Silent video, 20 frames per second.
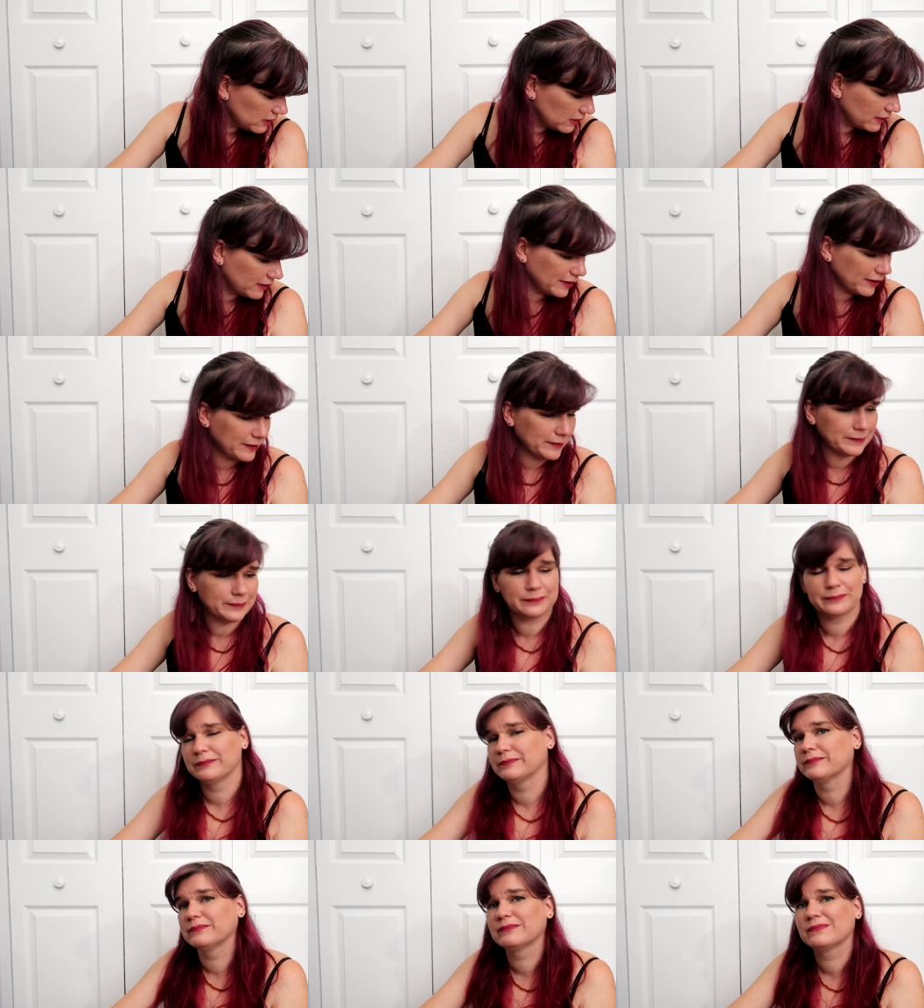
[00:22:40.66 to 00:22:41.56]

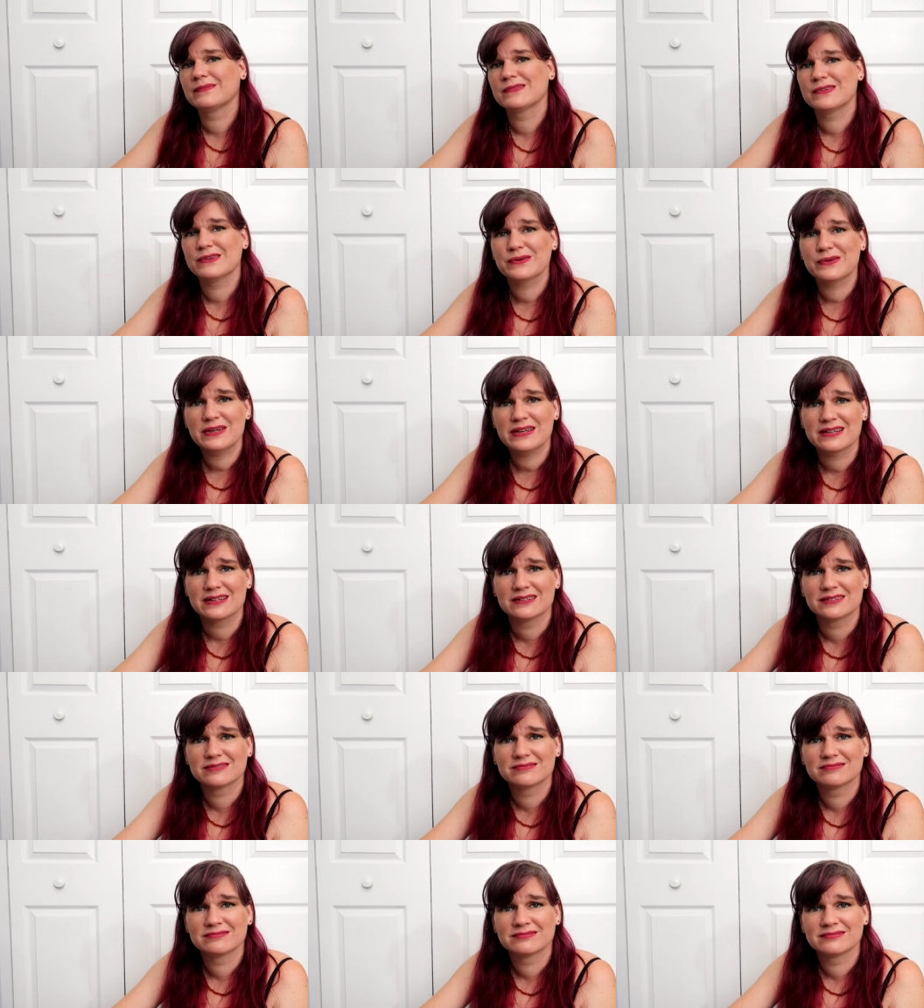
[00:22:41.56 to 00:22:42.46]
Um, oh yeah.
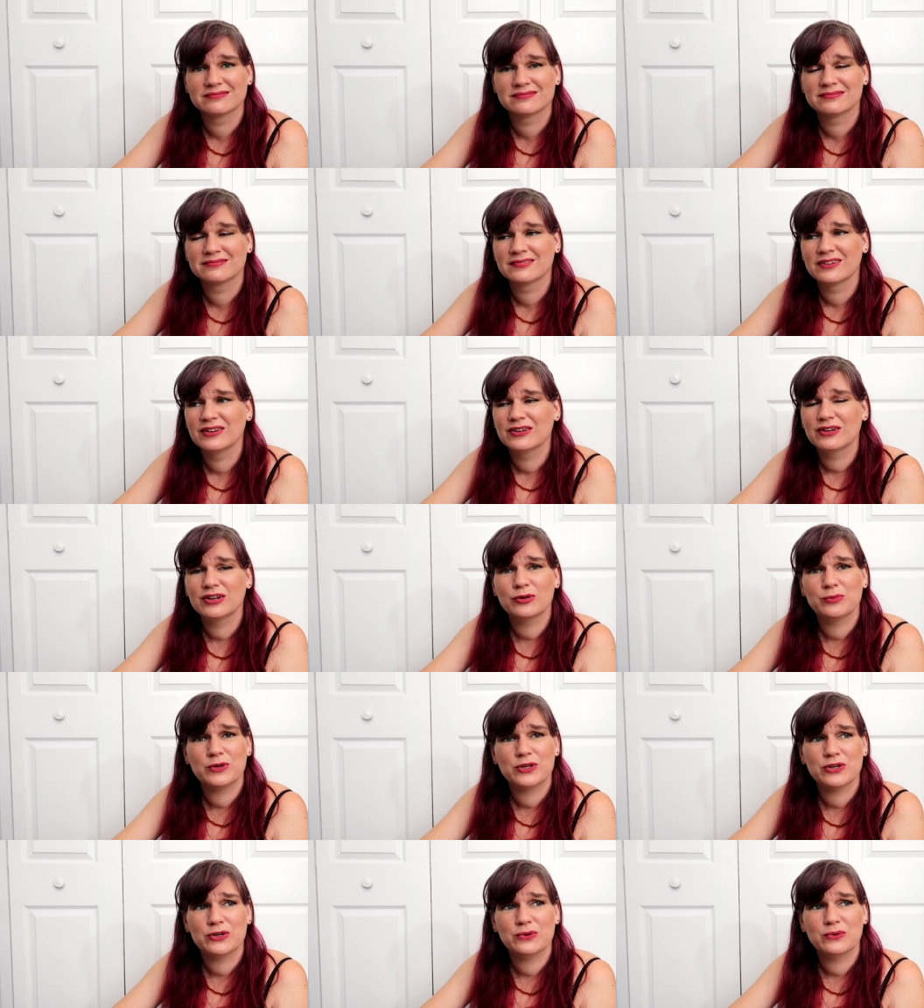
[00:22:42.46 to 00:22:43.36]

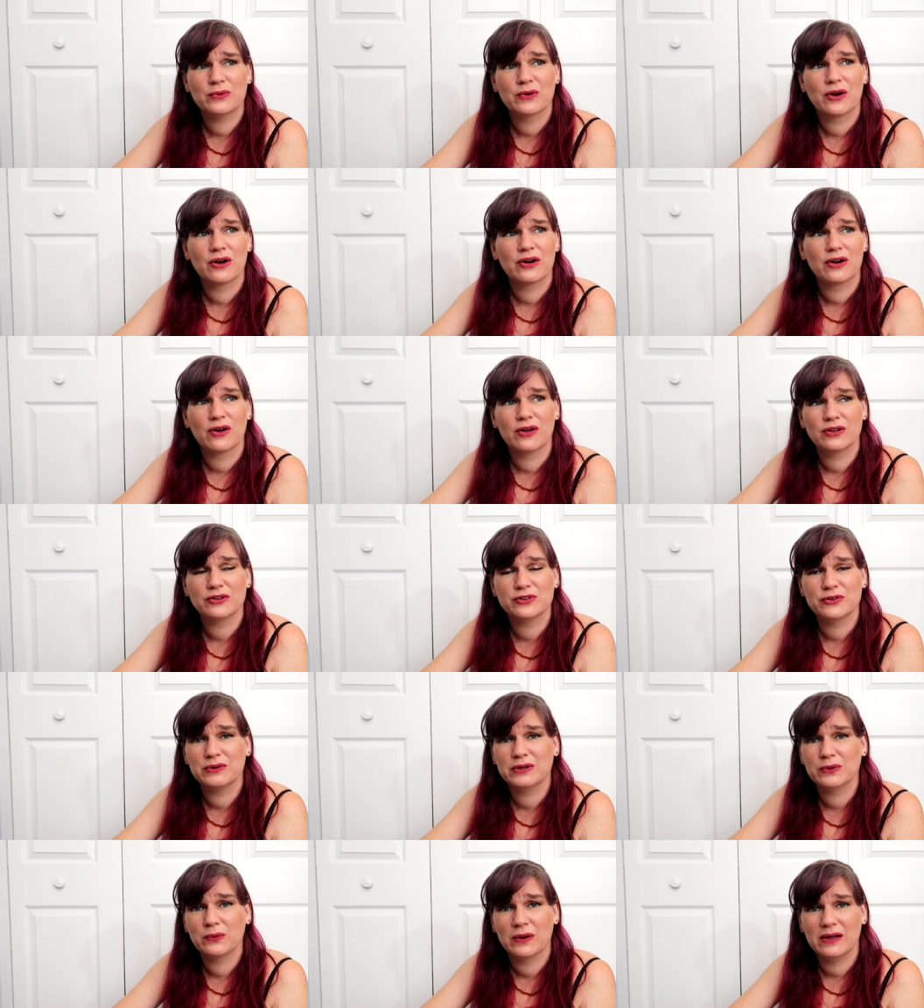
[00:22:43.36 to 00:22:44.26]
Hope you are all
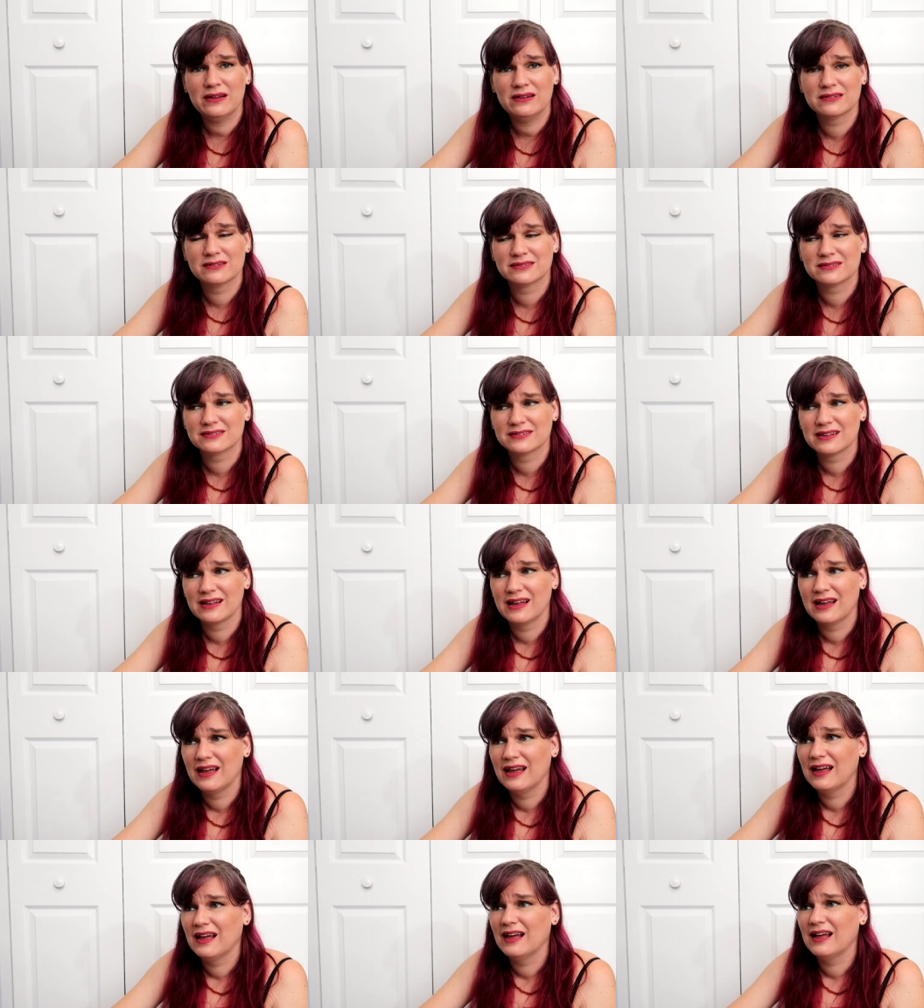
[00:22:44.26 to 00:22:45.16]
doing well.
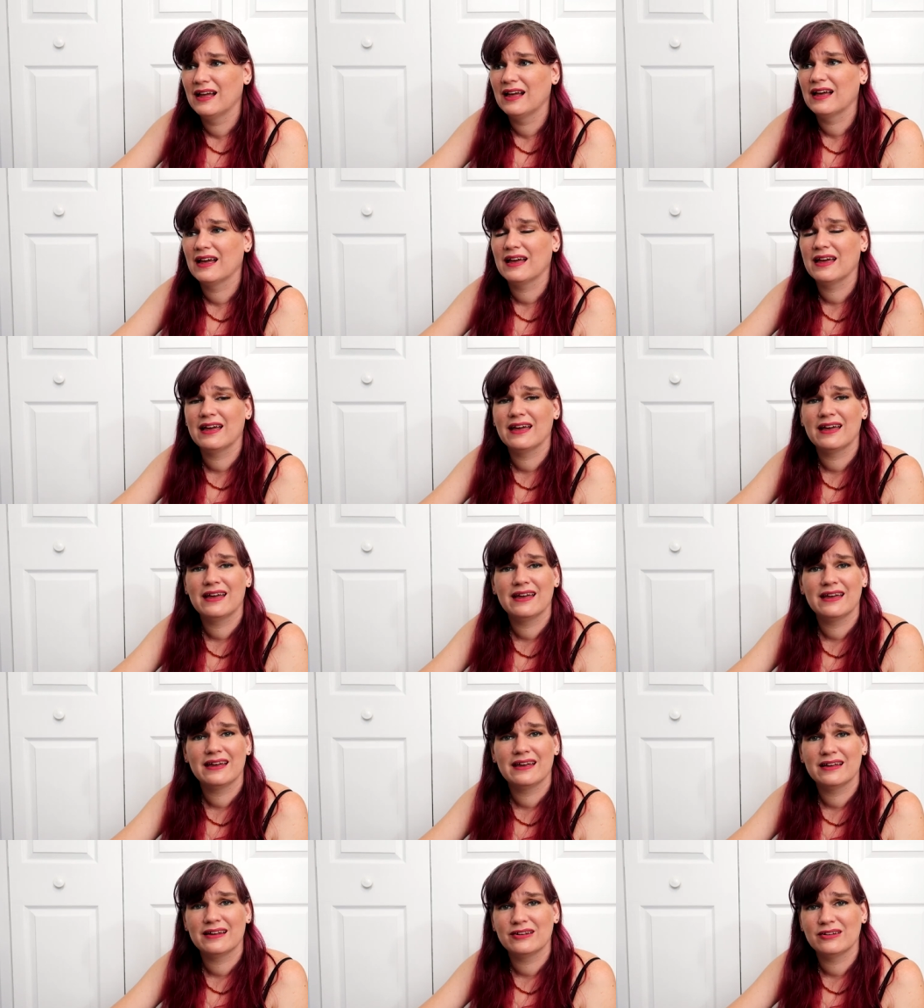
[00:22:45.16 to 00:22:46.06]

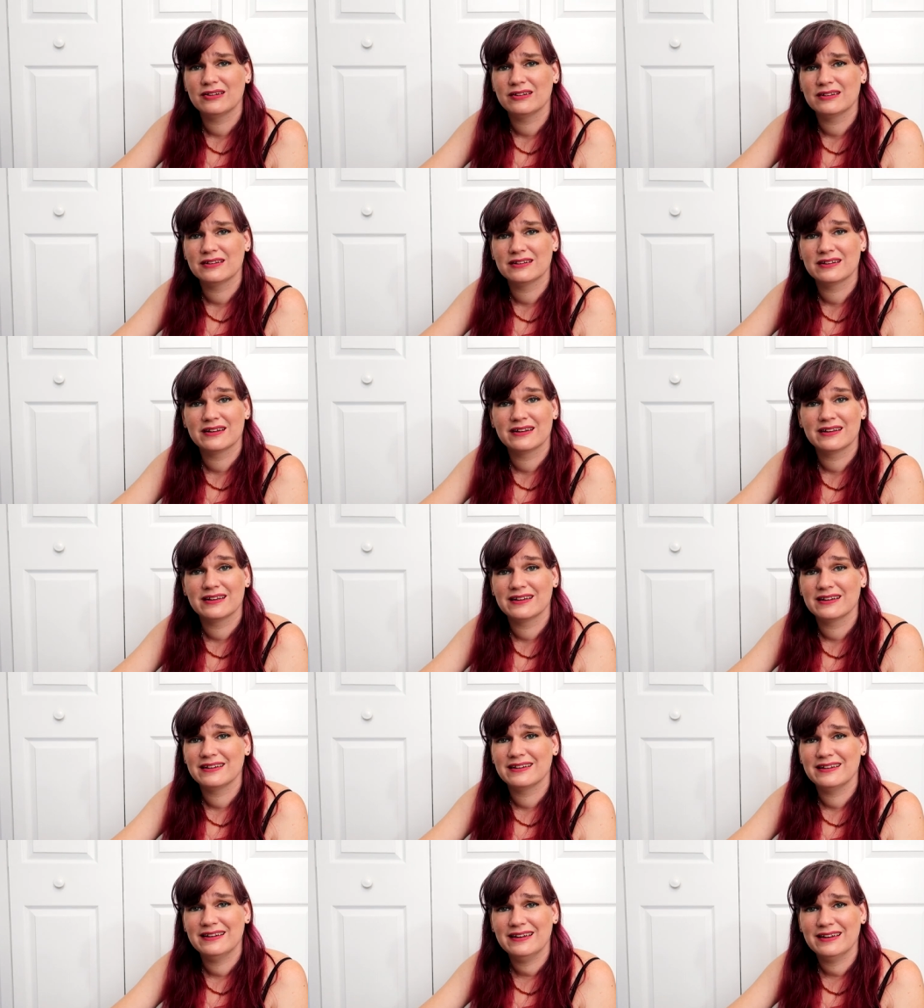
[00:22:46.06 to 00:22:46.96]
And uh,
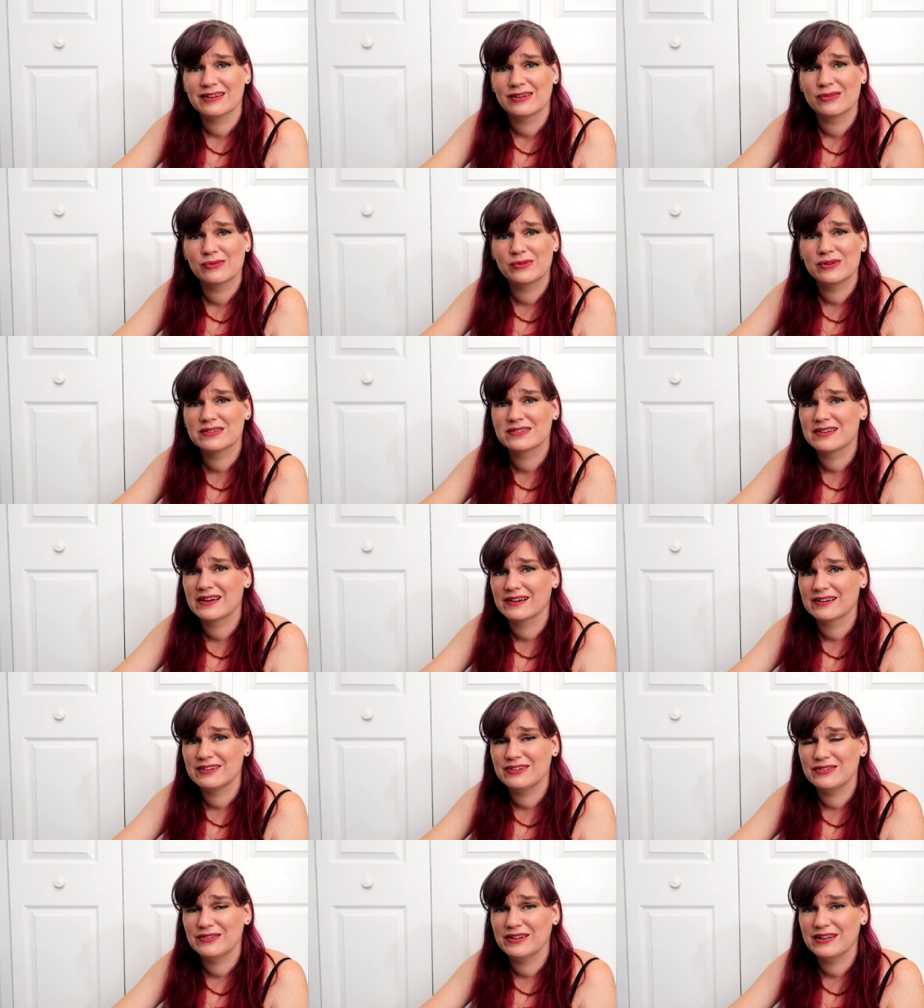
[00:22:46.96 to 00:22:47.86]
yeah, we'll talk
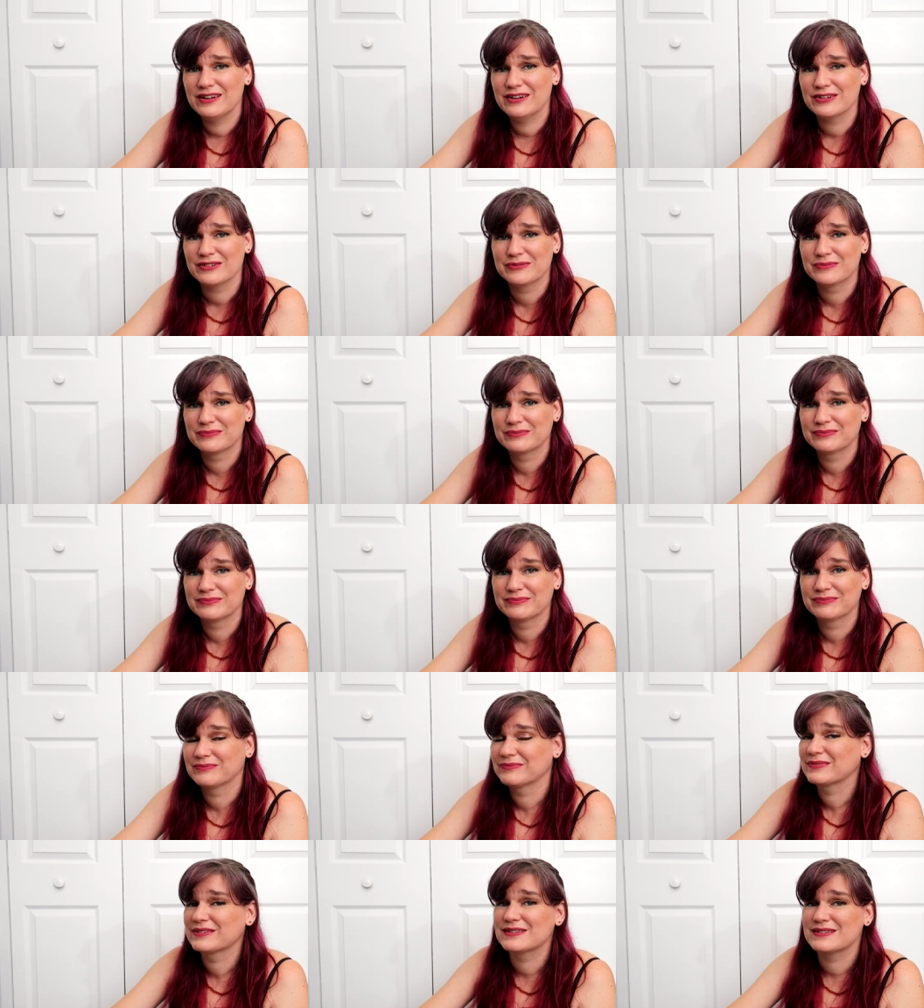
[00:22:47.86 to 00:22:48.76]
to you later.
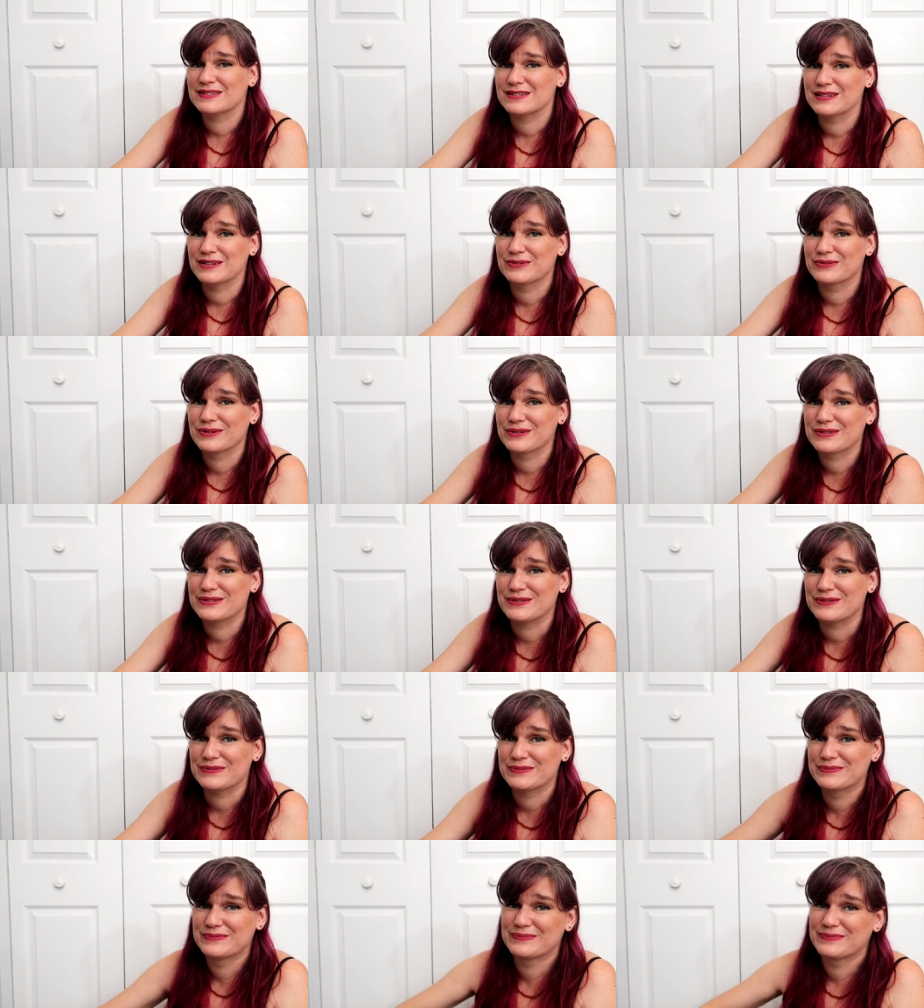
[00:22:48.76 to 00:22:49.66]
See you real
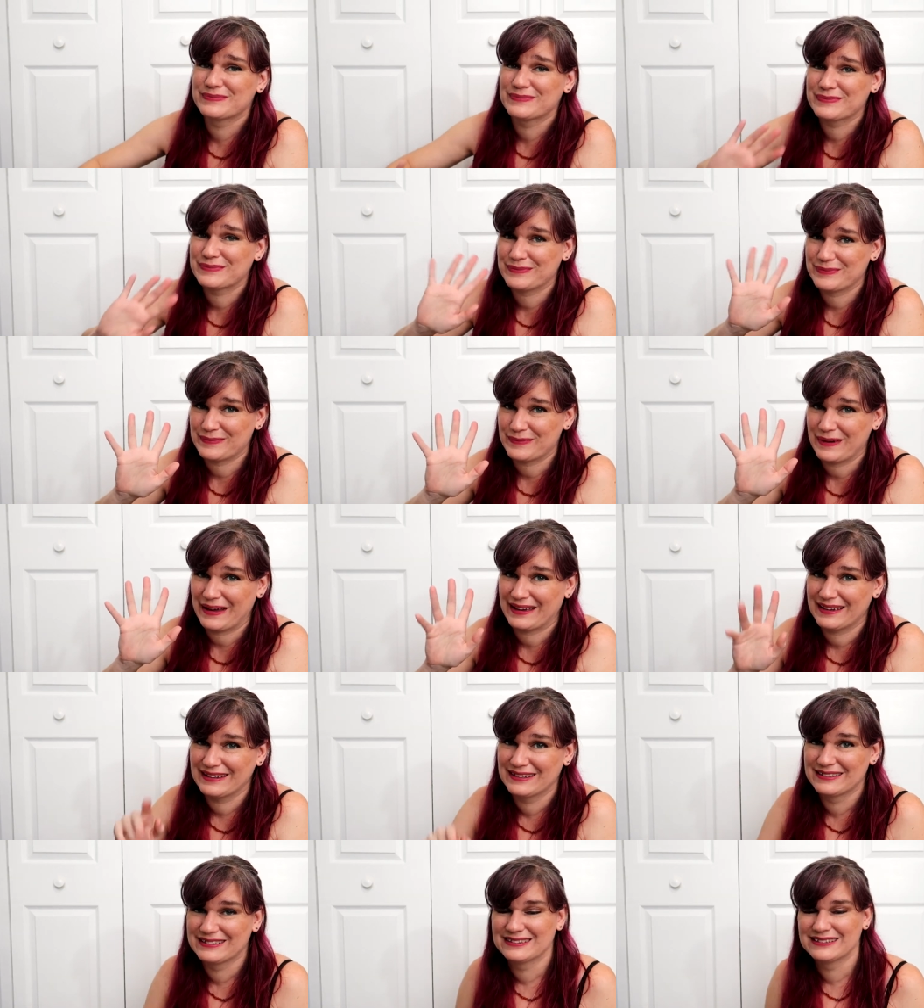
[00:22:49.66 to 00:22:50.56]
soon.
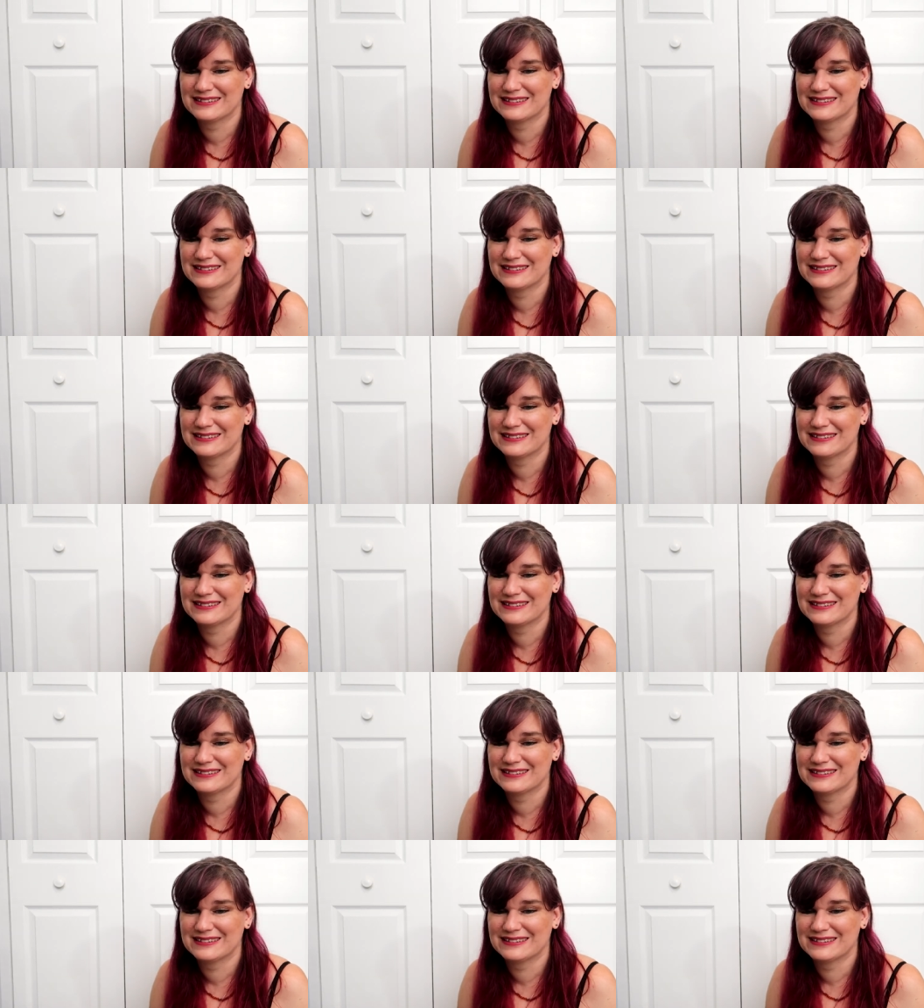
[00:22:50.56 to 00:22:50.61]
Bye.